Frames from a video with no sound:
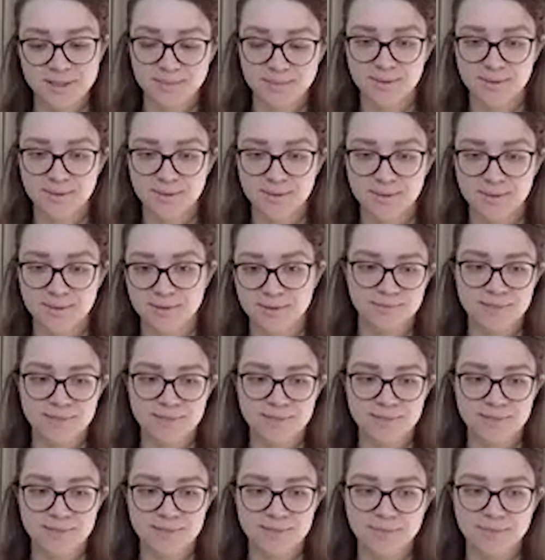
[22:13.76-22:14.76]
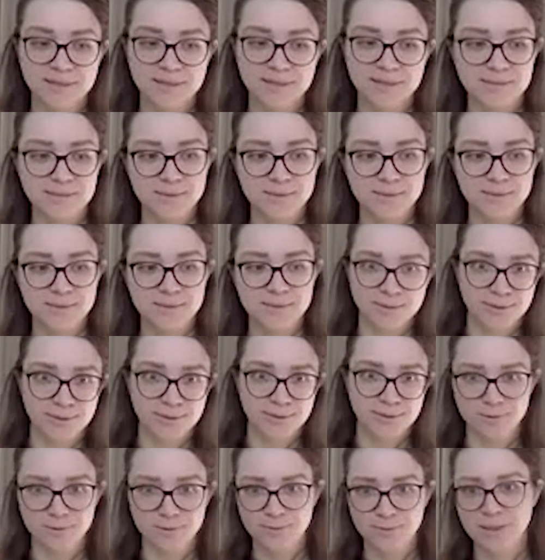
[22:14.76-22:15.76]
For example, some teams
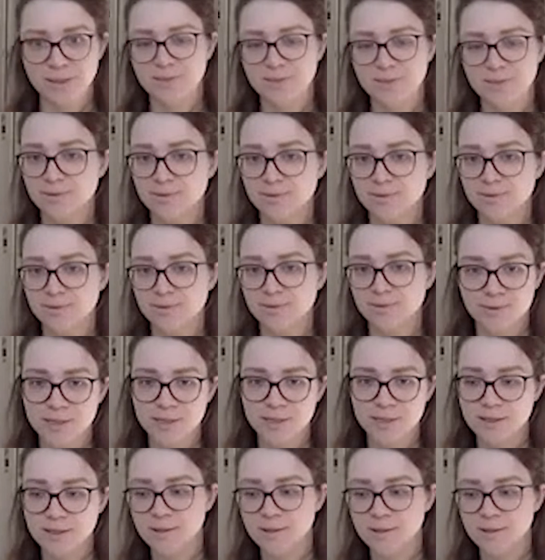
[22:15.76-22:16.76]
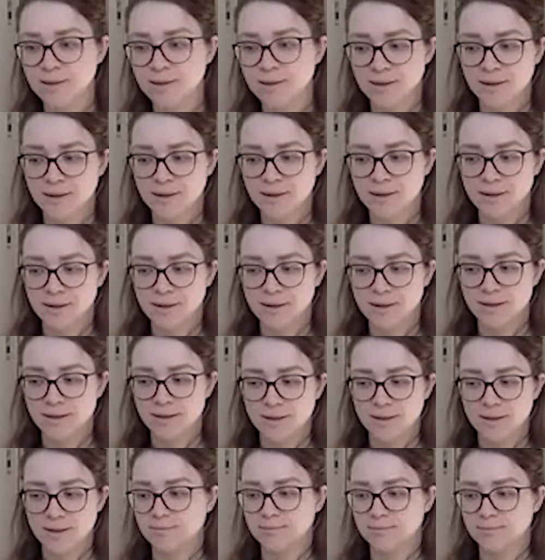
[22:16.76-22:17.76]
don't need to be able to see
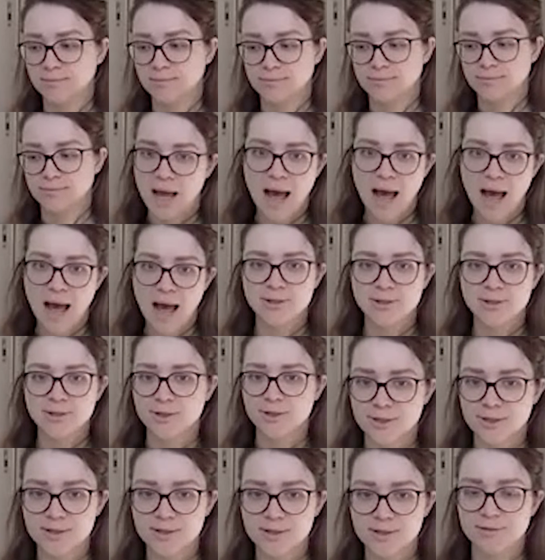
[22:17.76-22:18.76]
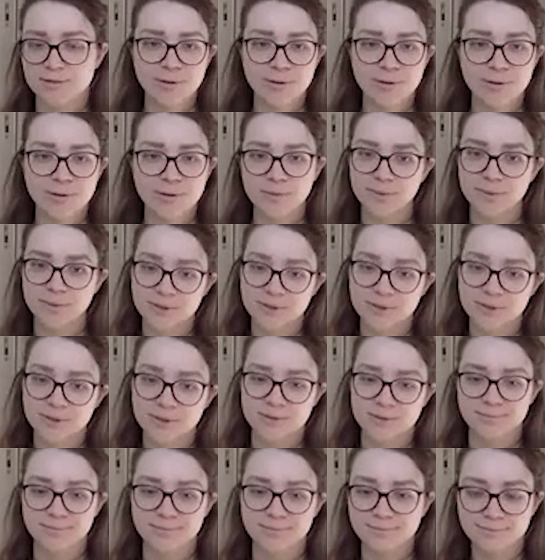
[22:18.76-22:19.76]
addresses and phone
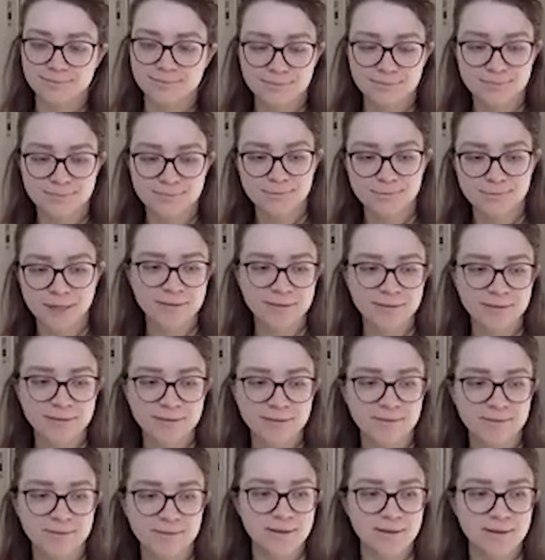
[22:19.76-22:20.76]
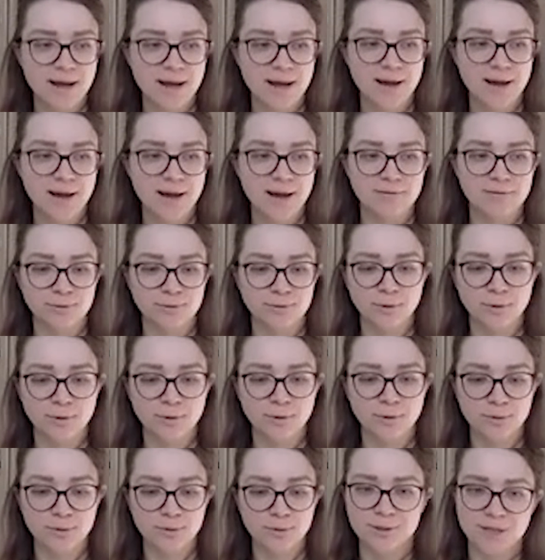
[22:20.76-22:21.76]
numbers, right? They have
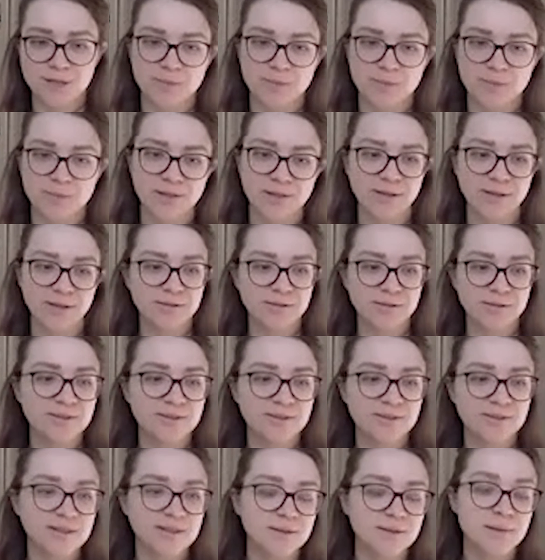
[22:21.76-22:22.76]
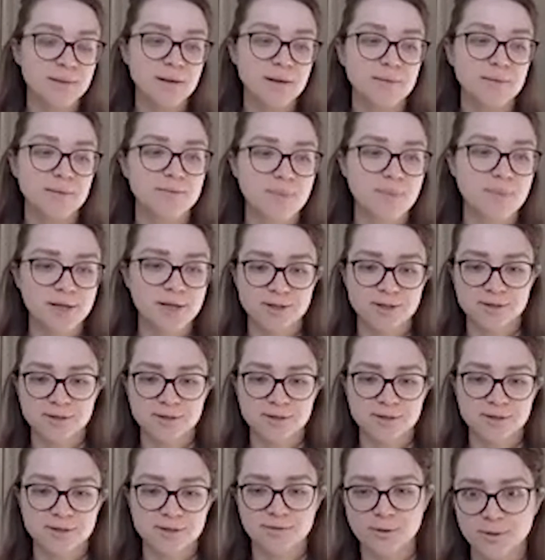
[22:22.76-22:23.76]
to know that there's something in the field and maybe it
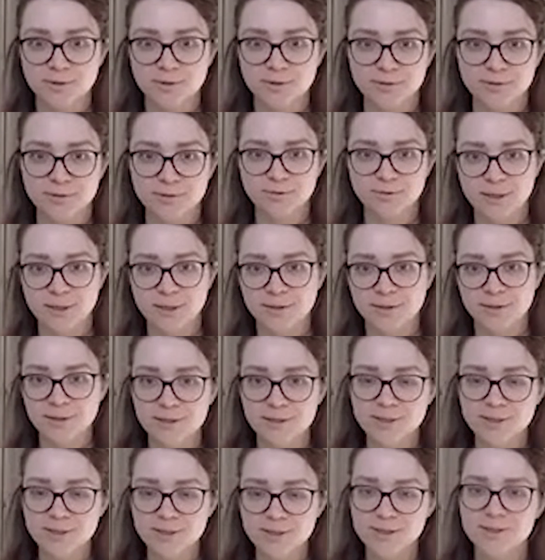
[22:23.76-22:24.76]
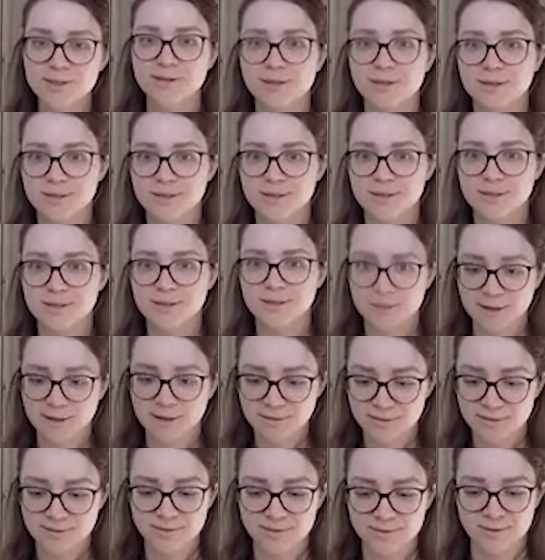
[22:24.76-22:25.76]
matches the format of 10 digits and that's
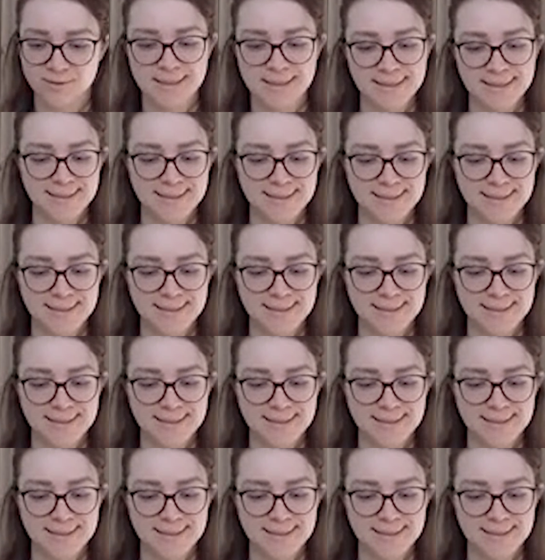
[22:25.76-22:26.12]
enough.